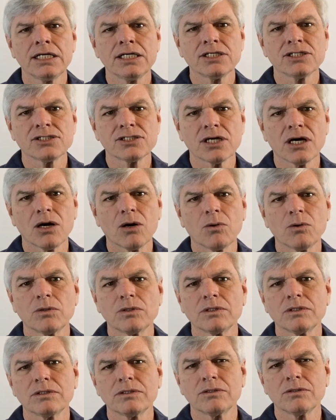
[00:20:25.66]
So
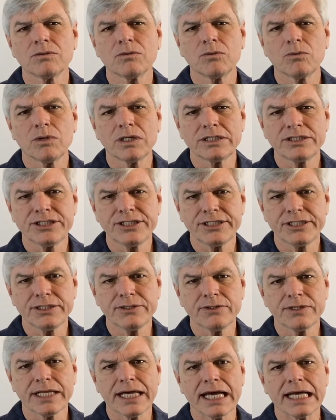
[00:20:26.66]
once you
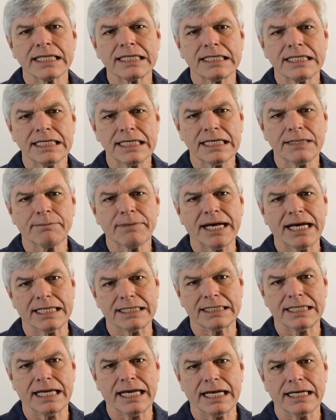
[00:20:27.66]
do that, think
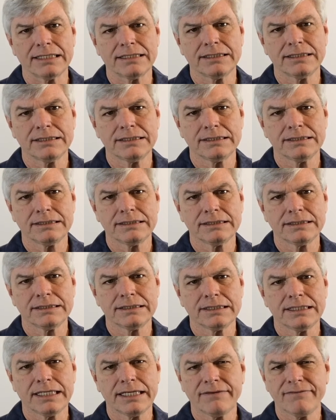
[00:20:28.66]
about that.
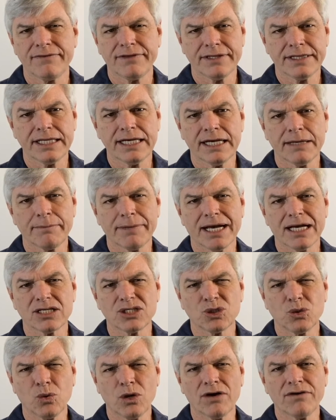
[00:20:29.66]
And if you think
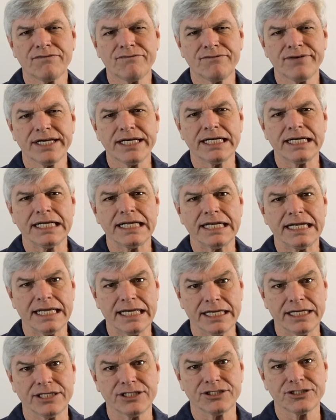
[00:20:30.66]
about 12 feet in an
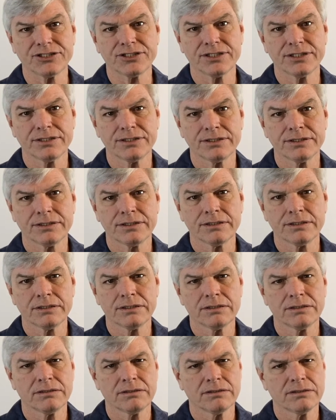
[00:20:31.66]
inch,
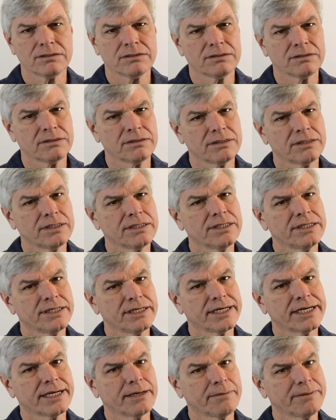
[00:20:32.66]

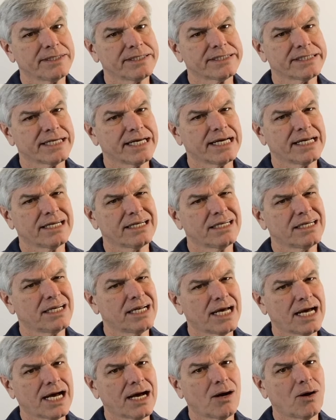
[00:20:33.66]
you're going to be saying,
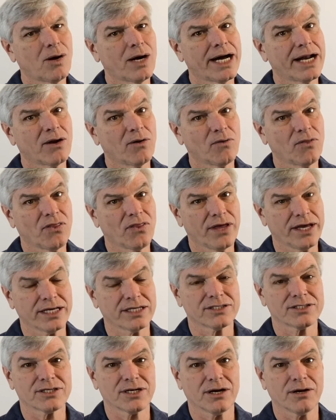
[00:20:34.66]
no, I don't think
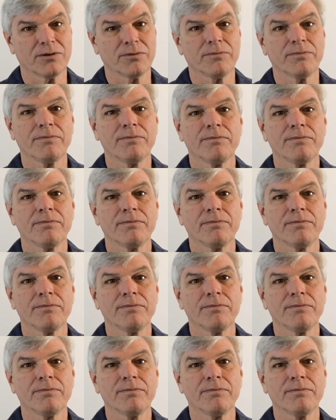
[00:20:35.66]
so.